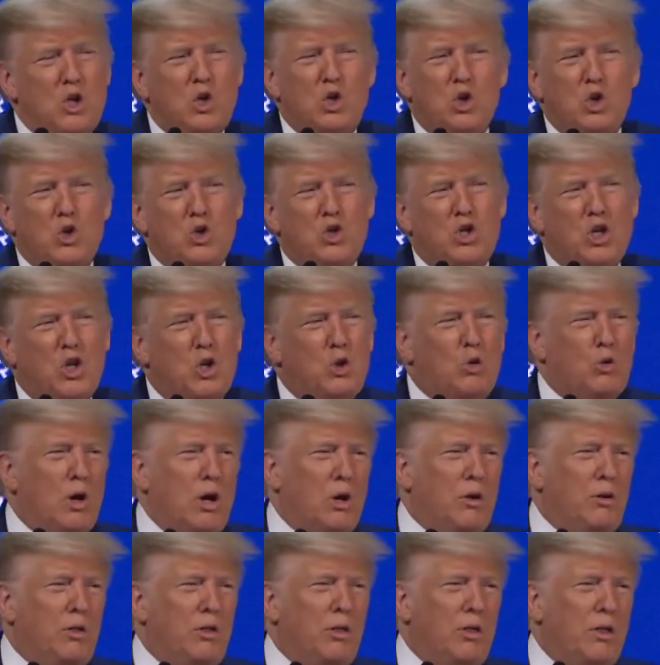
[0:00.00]
choosing
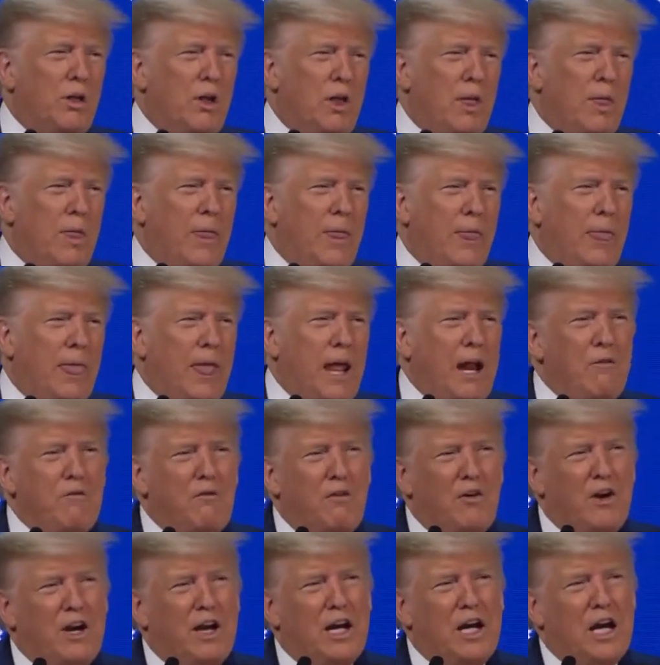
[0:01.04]
growth,
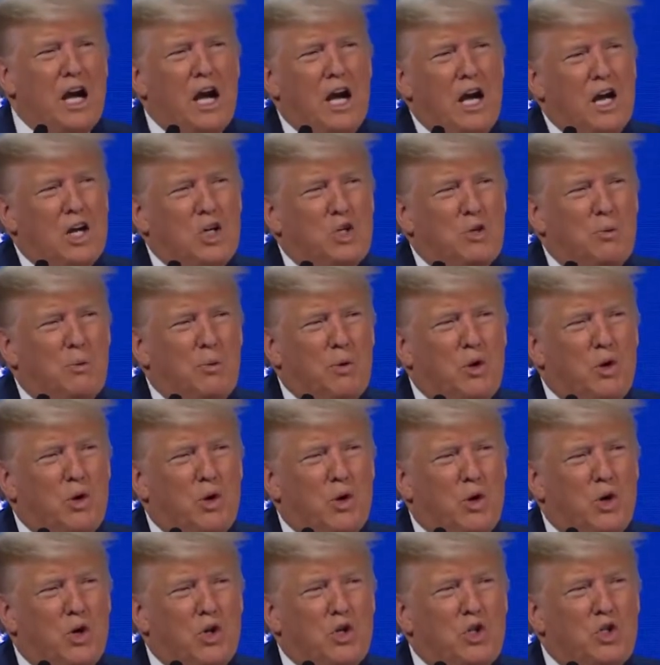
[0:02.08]
and freeing
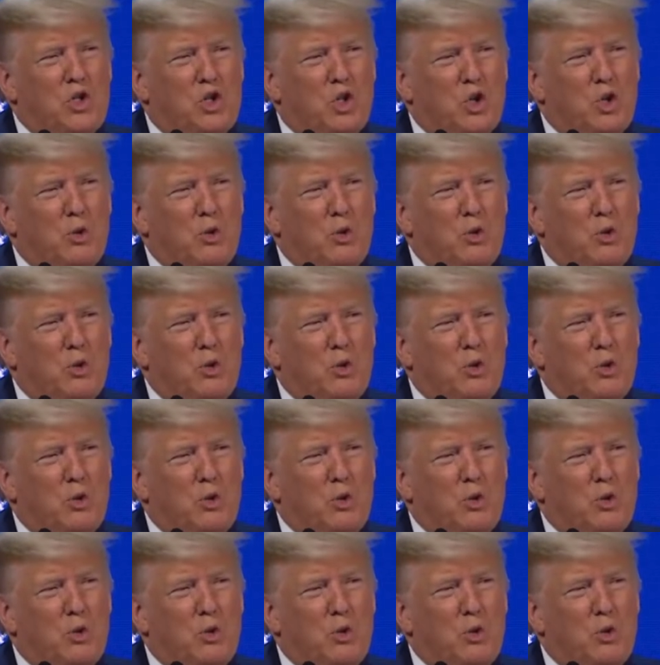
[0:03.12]
entrepreneurs